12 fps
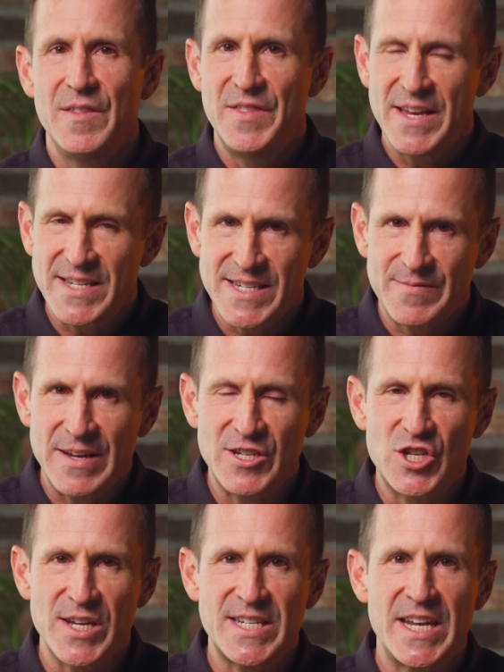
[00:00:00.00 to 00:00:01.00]
This is
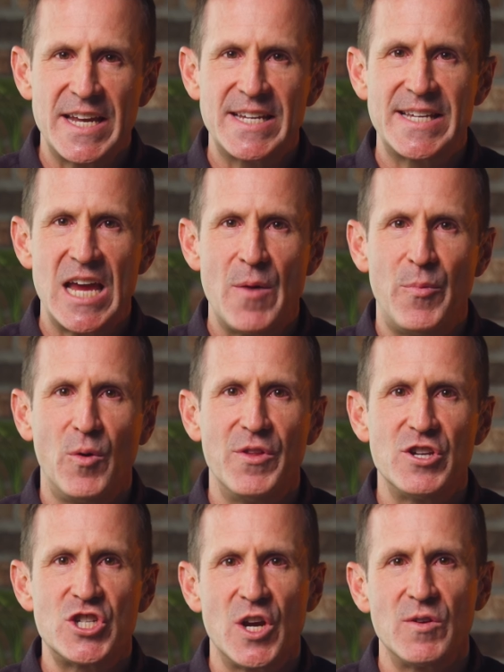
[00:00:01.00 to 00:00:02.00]
just an example
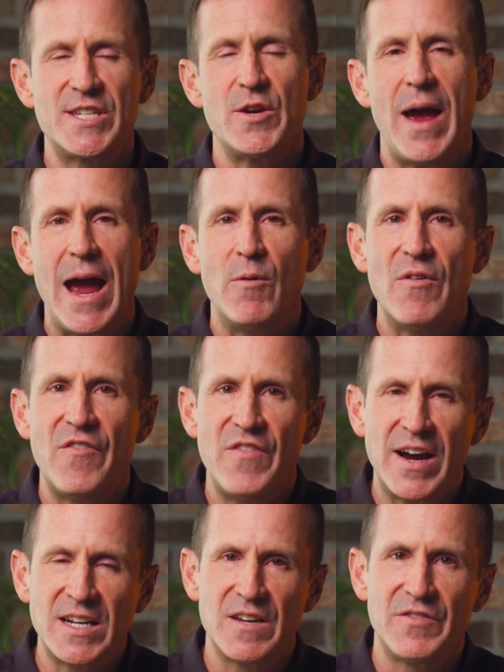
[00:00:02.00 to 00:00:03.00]
that shows you how
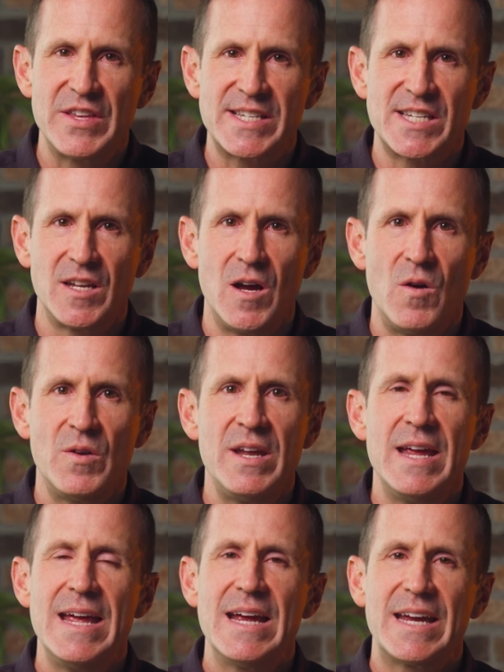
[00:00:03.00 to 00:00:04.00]
effective this loan
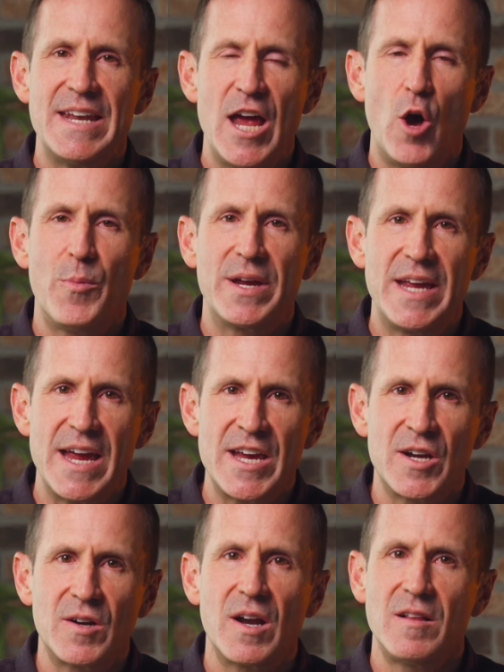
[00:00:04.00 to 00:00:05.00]
can help get
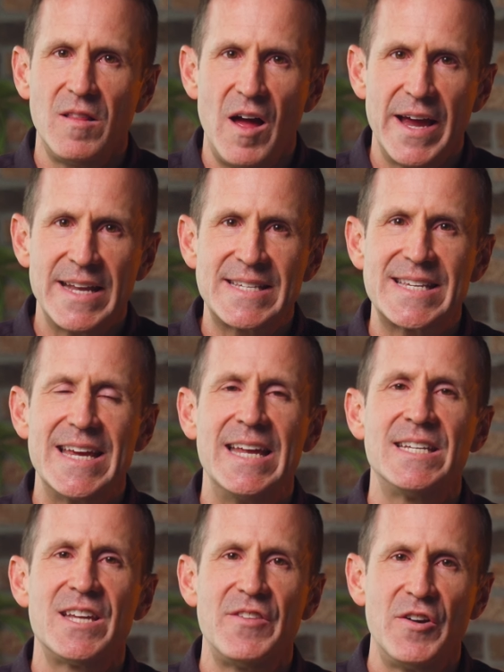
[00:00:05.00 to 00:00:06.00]
your clients
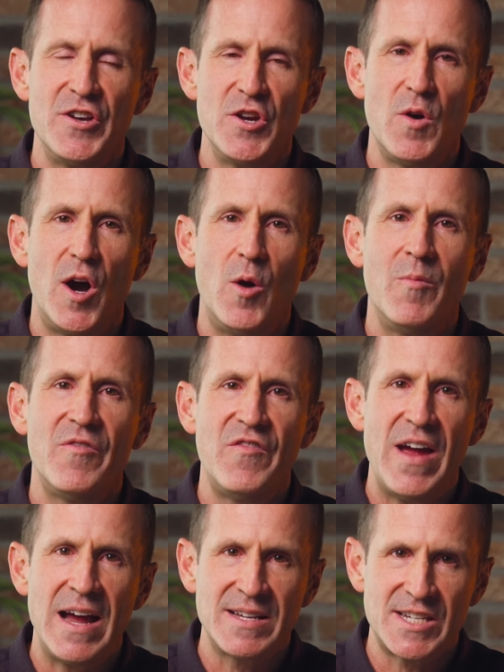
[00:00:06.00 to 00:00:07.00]
into their new home
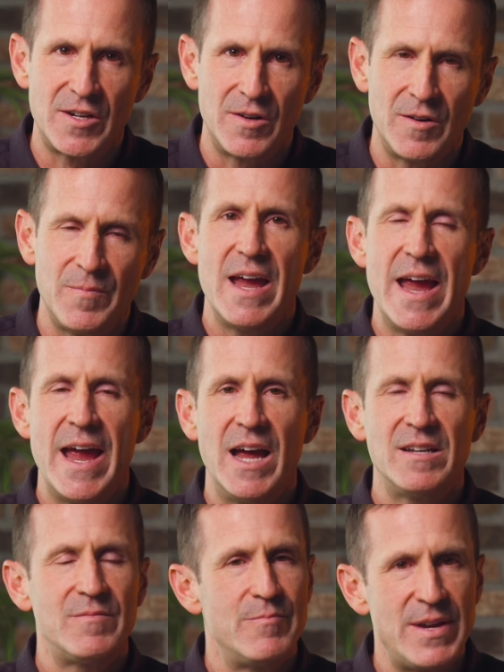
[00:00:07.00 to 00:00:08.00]
faster
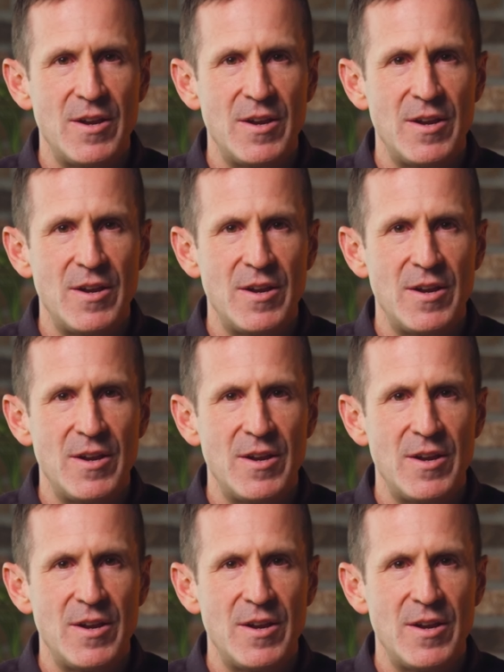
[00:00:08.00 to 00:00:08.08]
and be